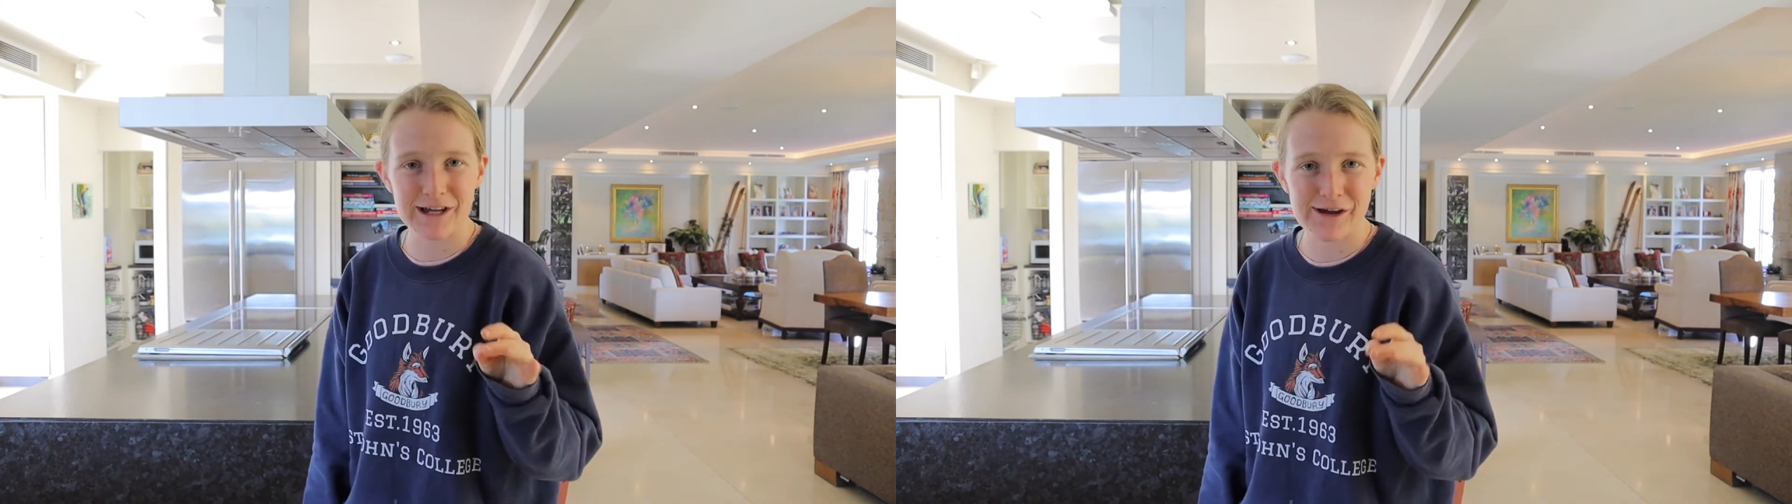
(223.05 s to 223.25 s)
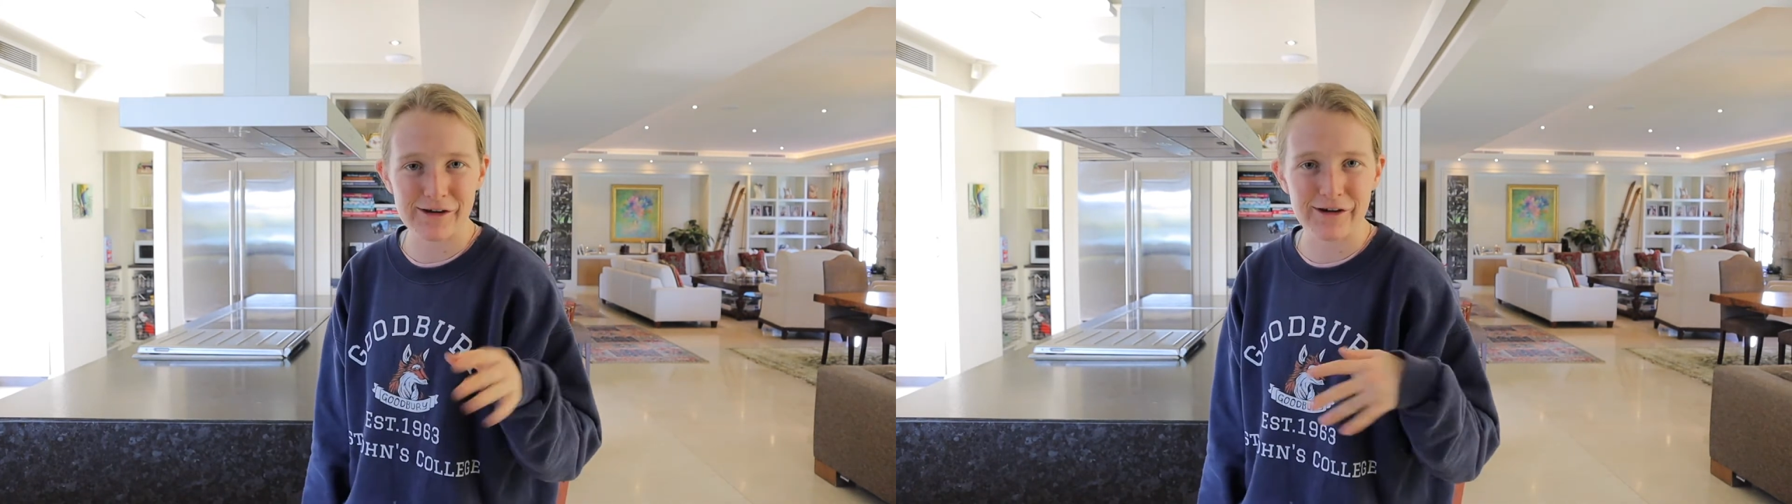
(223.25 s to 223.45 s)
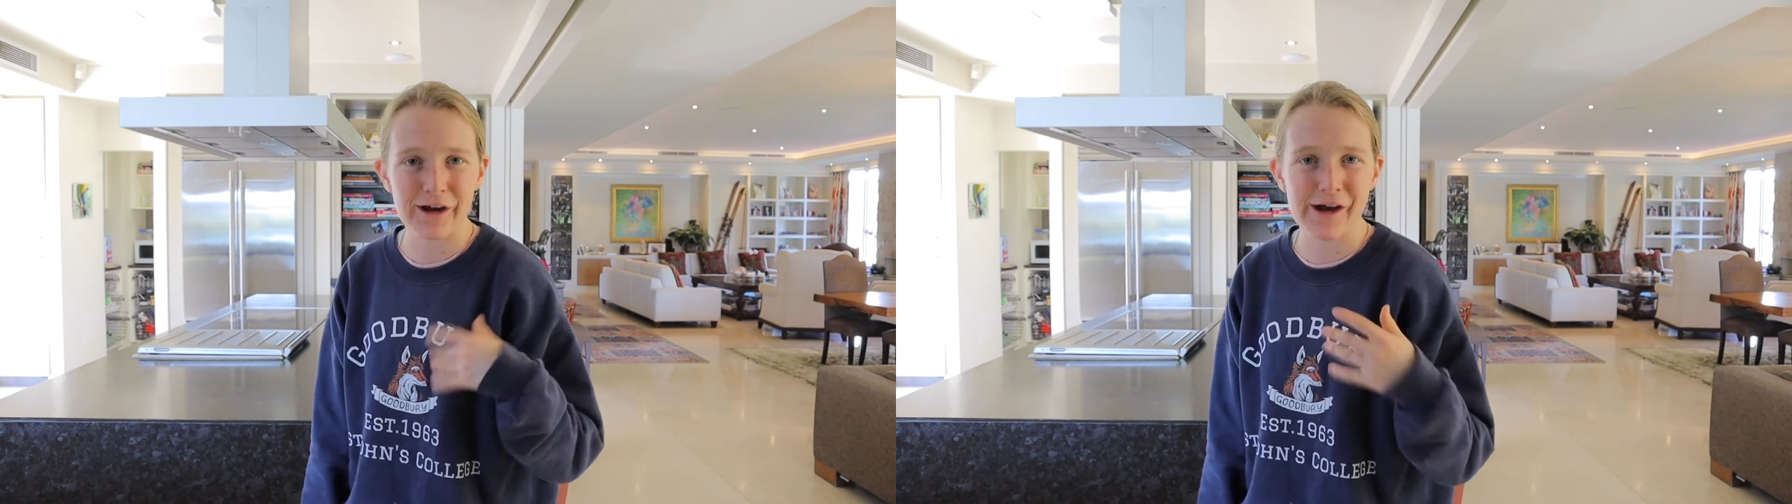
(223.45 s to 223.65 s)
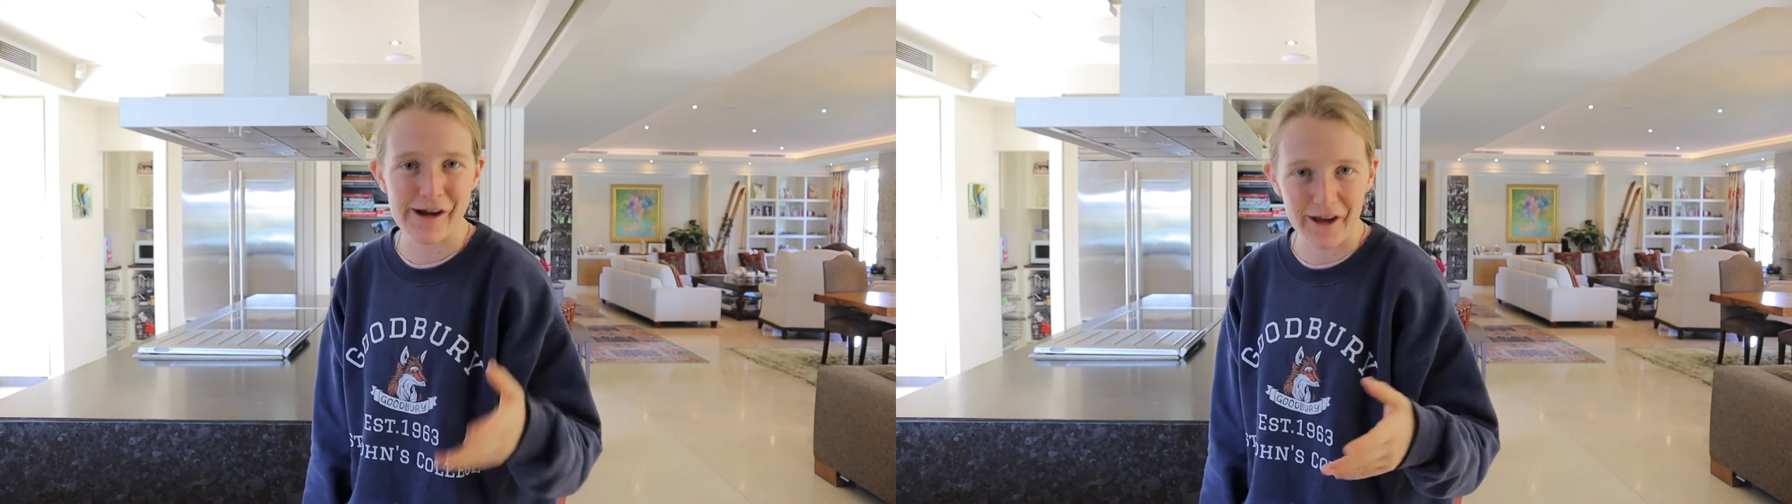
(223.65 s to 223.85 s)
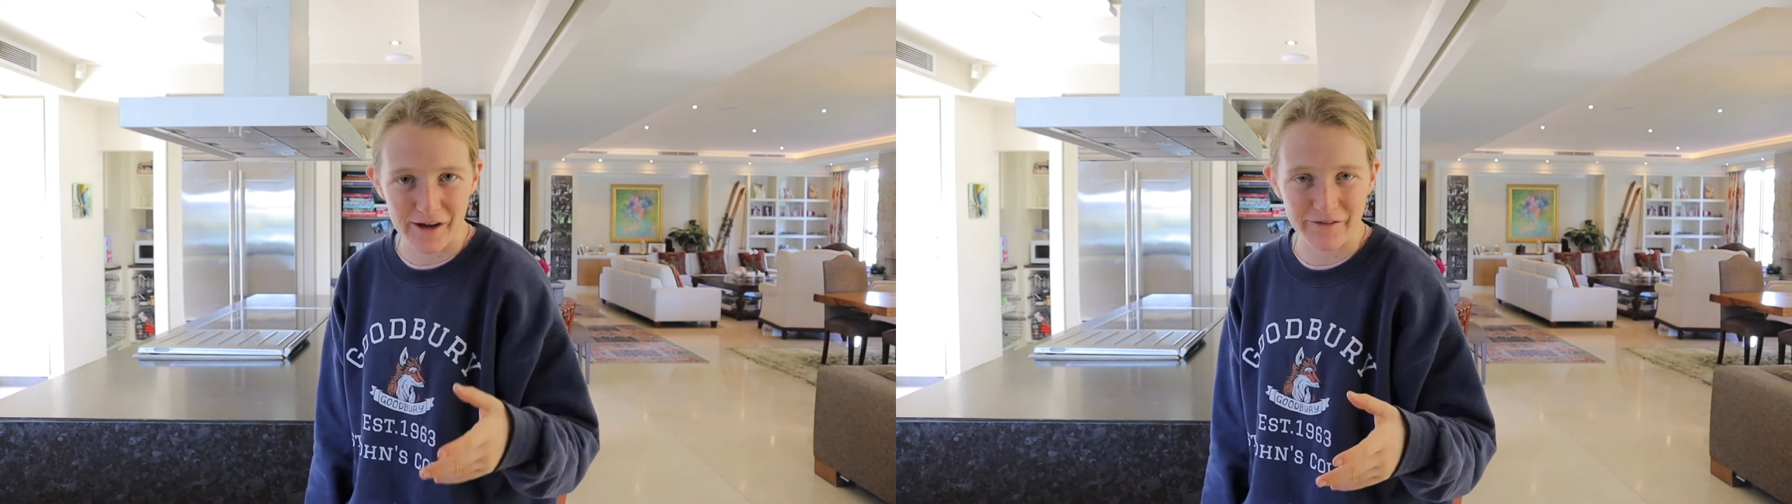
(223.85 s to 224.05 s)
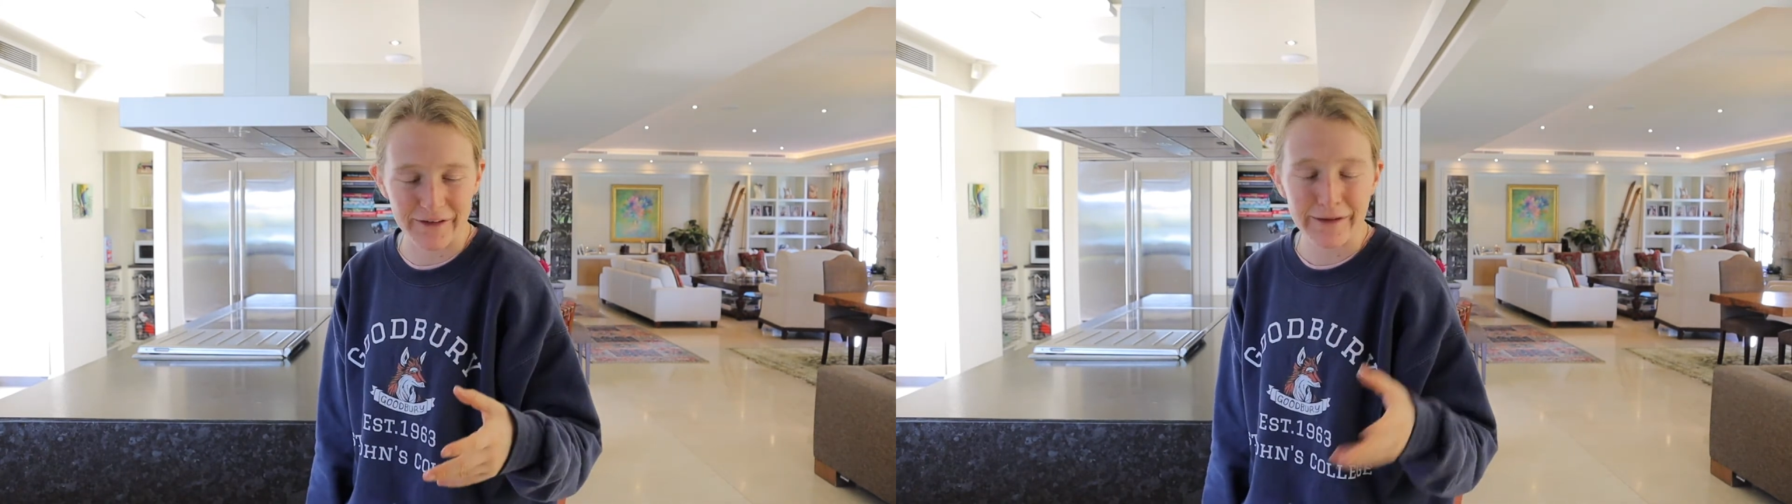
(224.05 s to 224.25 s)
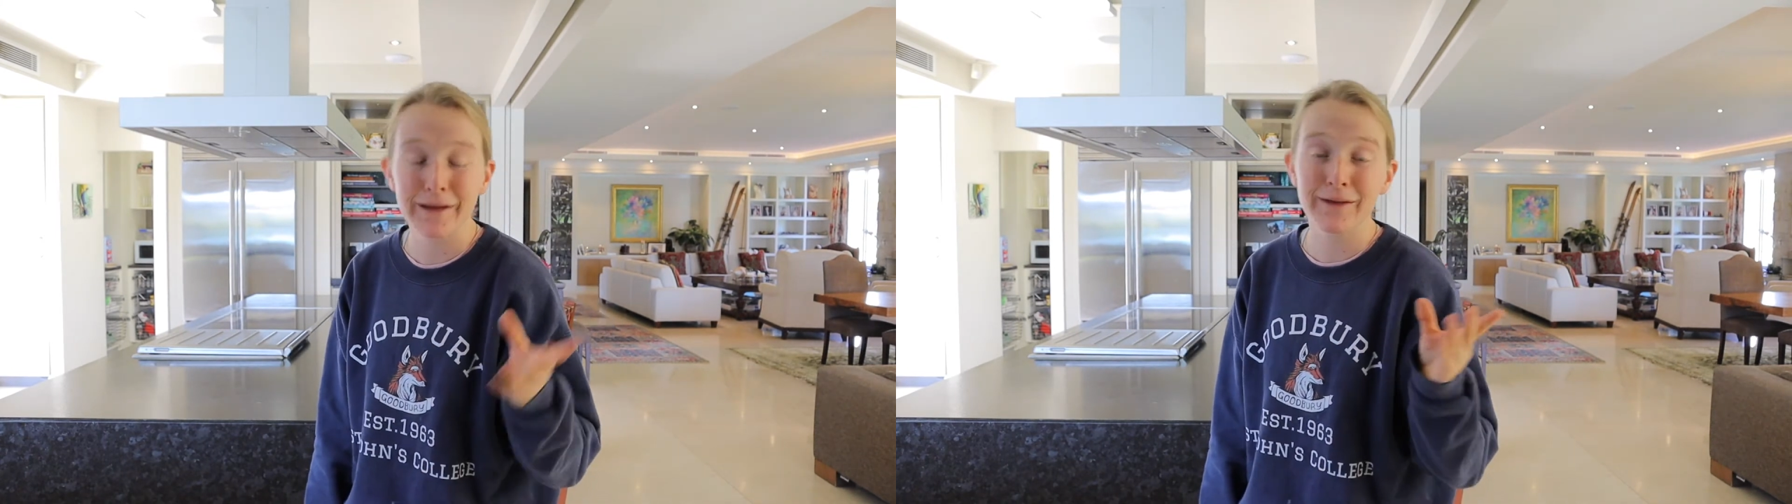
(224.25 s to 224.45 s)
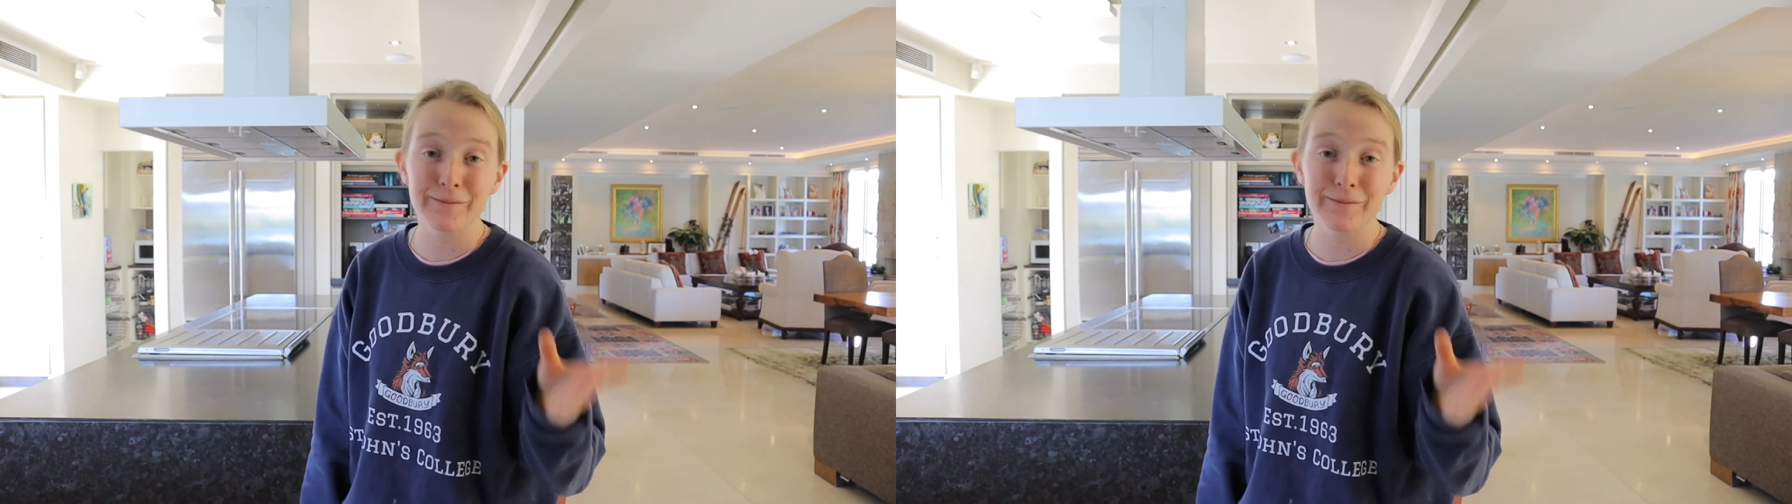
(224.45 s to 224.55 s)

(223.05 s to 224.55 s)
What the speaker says: turn on her oven.